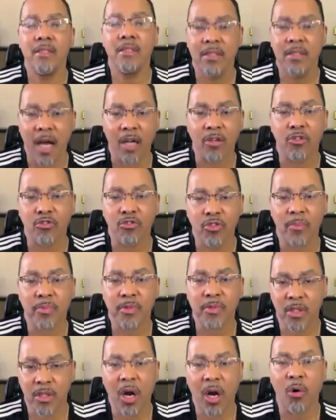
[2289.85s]
Donald
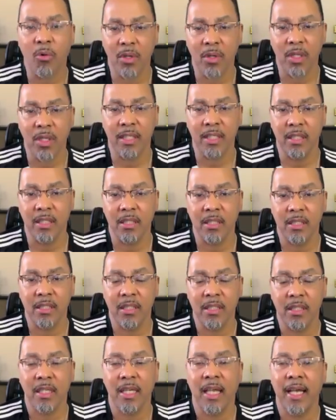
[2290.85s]
Trump's a cult leader
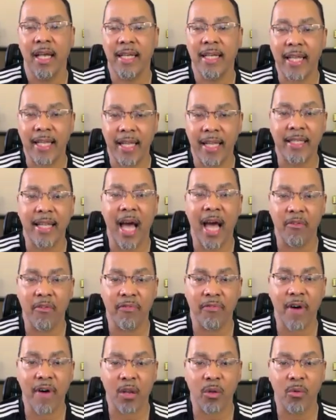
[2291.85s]
and I
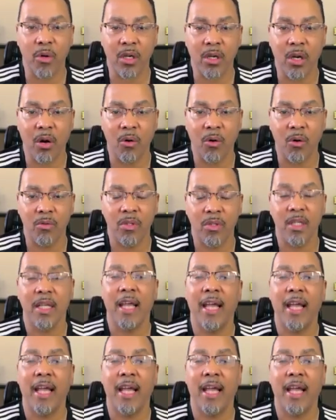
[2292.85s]
cannot follow a cult.